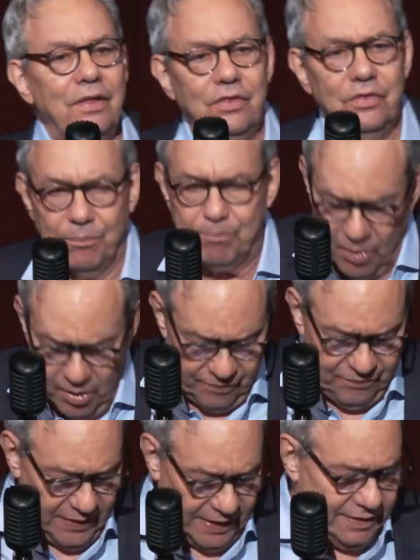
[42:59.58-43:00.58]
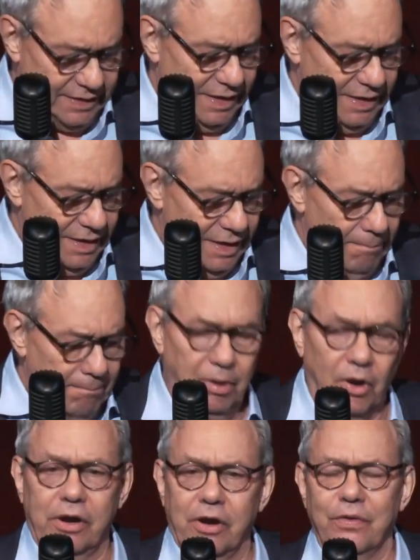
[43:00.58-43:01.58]
The perfect
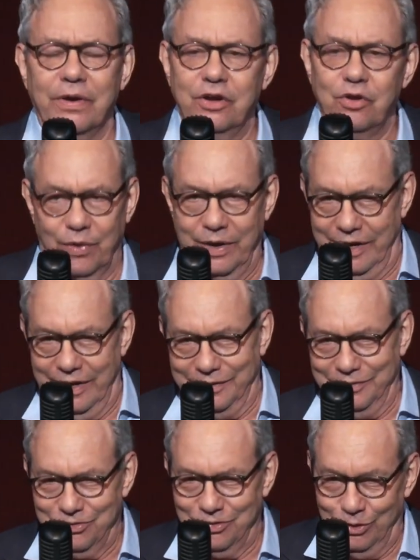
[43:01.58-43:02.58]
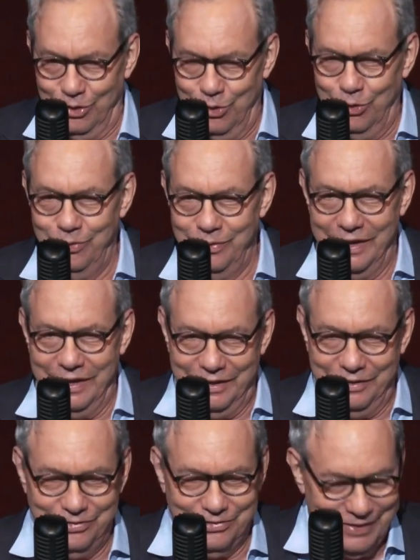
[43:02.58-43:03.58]
burger ingredients, Lou,
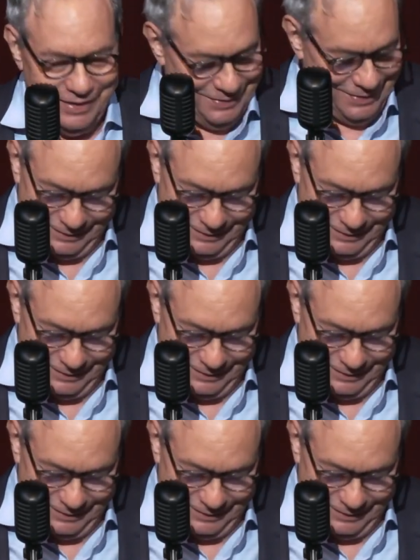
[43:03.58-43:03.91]
is...